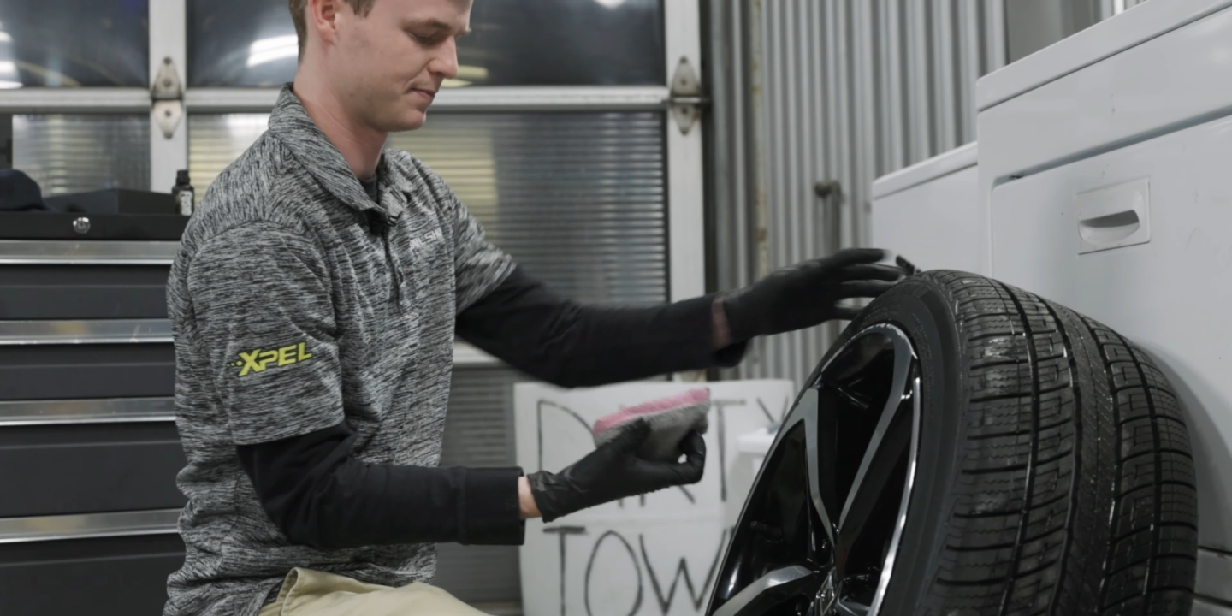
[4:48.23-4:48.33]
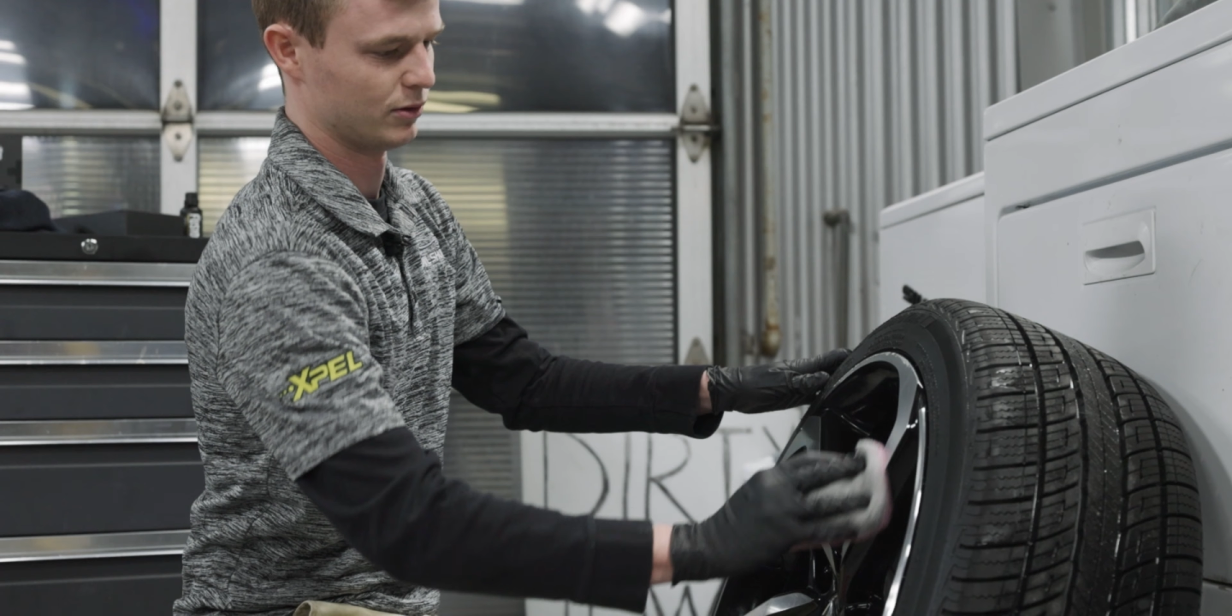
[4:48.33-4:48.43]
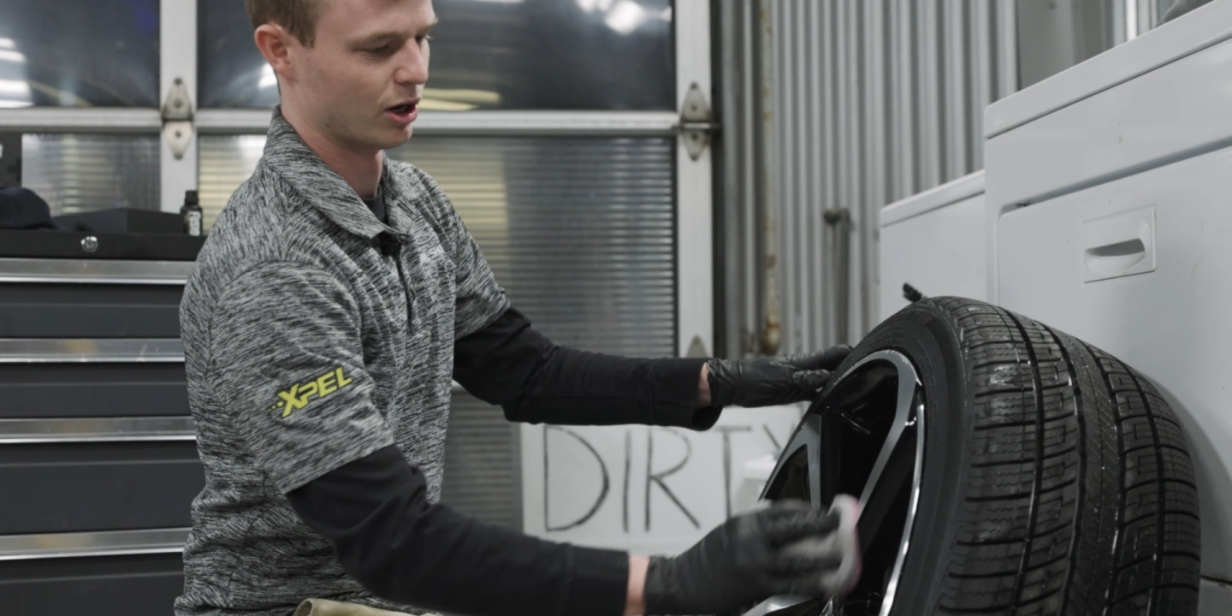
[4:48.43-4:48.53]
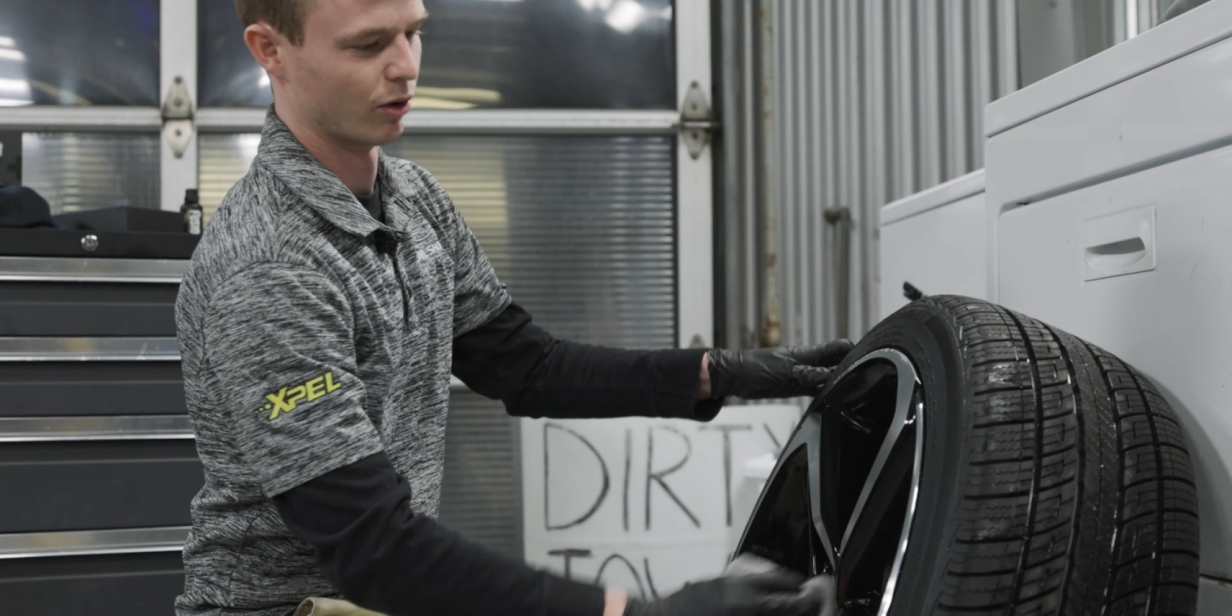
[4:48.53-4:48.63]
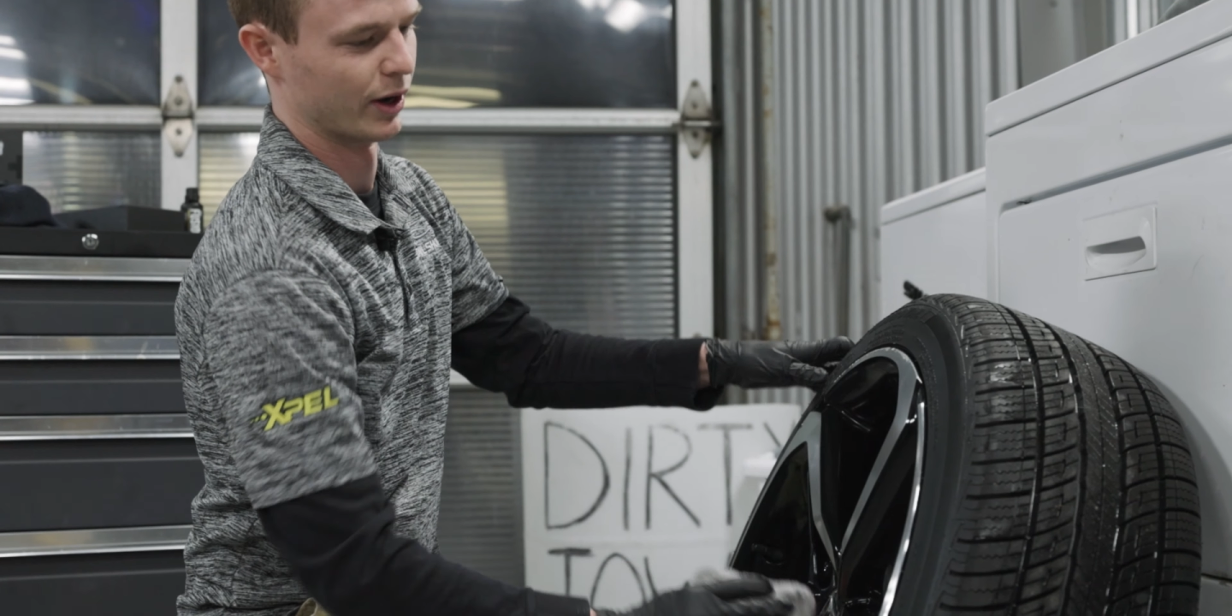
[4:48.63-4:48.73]

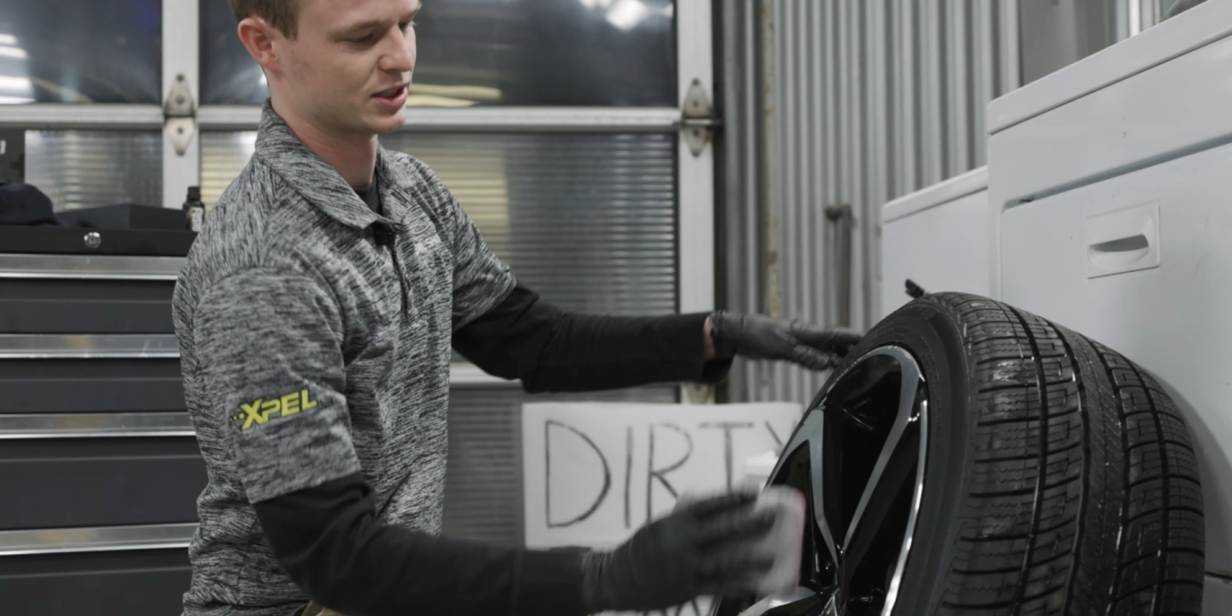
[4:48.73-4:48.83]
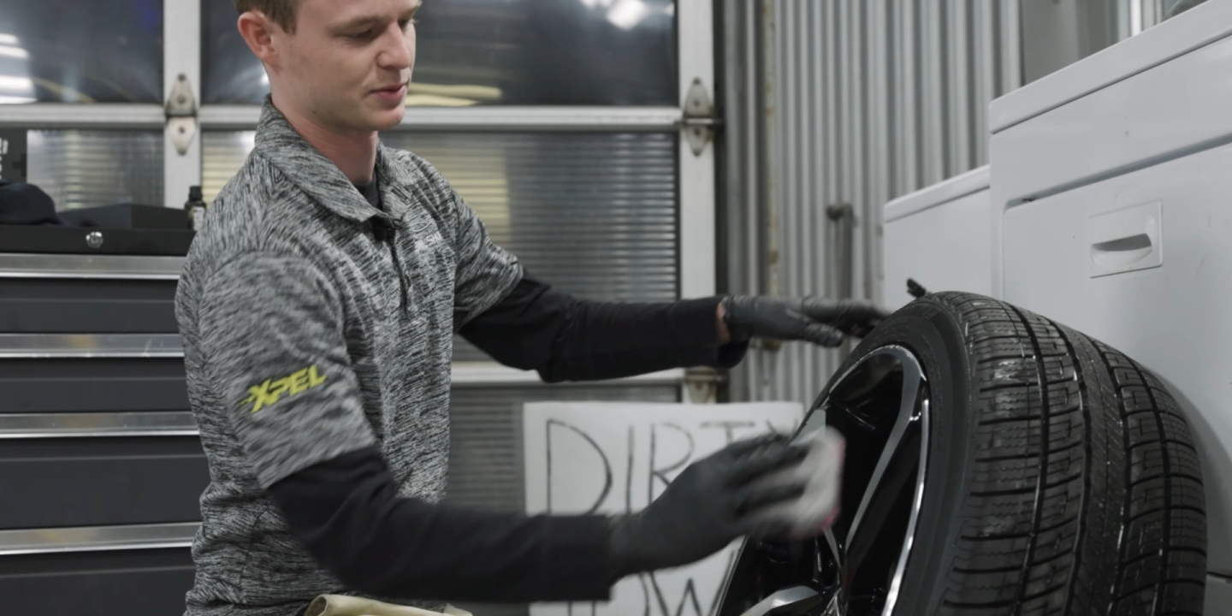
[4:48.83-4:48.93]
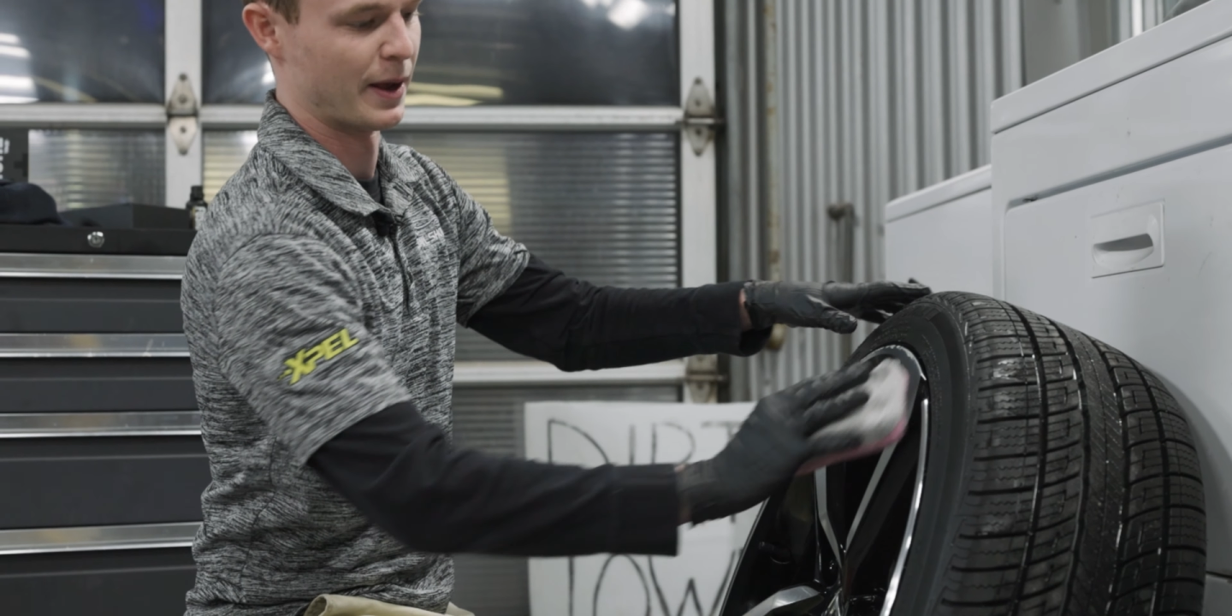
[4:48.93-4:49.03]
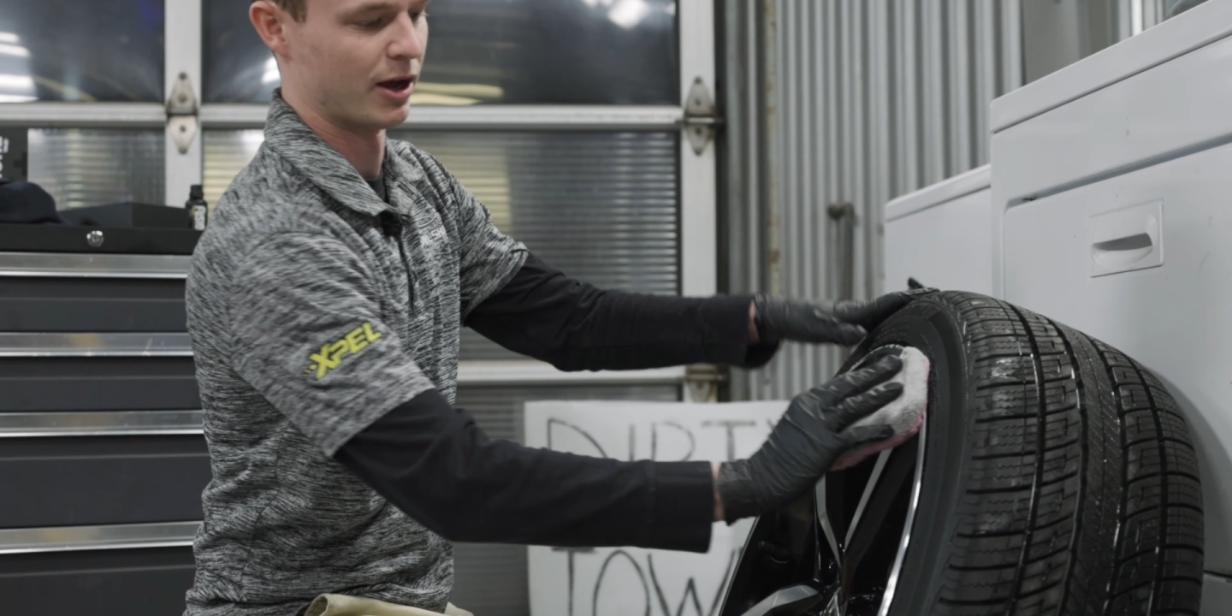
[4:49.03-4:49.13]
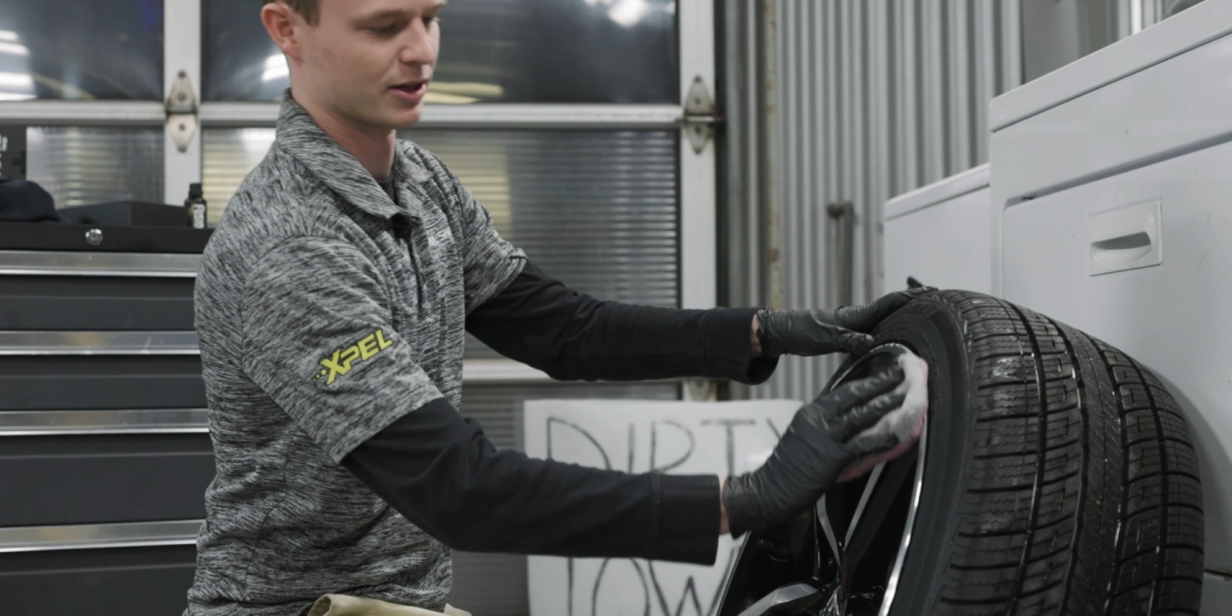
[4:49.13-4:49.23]
You know,
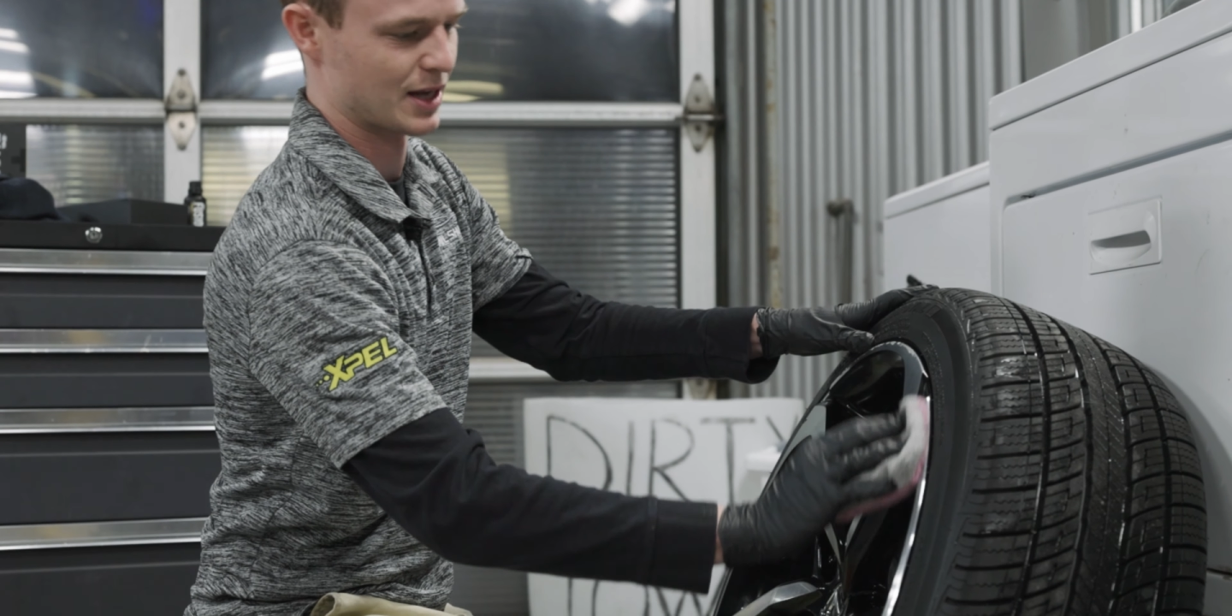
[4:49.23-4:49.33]
XPEL